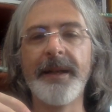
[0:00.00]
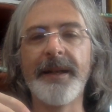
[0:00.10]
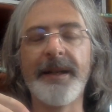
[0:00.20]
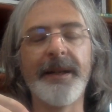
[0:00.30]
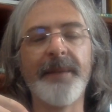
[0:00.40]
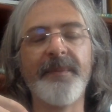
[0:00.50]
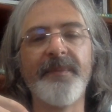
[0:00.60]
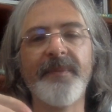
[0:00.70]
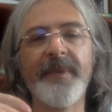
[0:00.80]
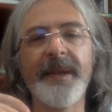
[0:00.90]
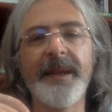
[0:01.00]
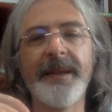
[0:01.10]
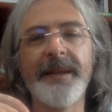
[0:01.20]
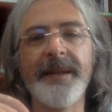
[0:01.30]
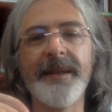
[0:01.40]

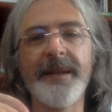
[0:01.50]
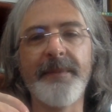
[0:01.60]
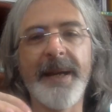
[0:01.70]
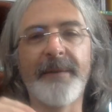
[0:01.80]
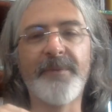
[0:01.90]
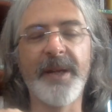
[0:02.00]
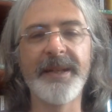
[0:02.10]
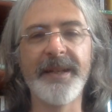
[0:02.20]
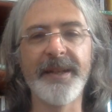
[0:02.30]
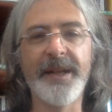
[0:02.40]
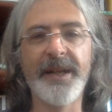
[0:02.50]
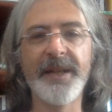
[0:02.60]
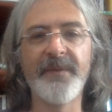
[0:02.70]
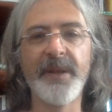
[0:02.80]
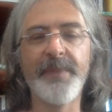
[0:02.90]
It is a man writing at the
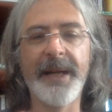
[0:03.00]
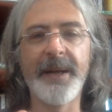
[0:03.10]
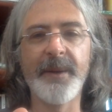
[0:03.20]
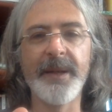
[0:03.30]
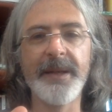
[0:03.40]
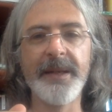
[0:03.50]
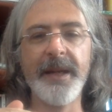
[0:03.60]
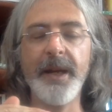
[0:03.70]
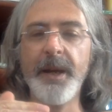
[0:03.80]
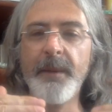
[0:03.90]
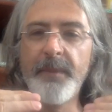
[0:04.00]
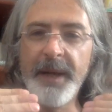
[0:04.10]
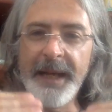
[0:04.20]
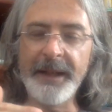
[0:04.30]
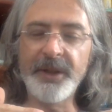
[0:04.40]
height of his powers,
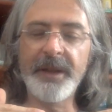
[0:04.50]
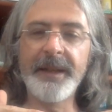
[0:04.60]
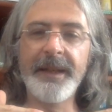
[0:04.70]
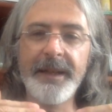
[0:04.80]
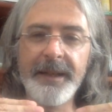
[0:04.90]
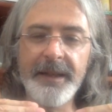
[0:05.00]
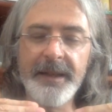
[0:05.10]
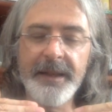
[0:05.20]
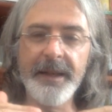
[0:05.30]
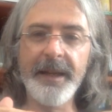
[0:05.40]
but actually, it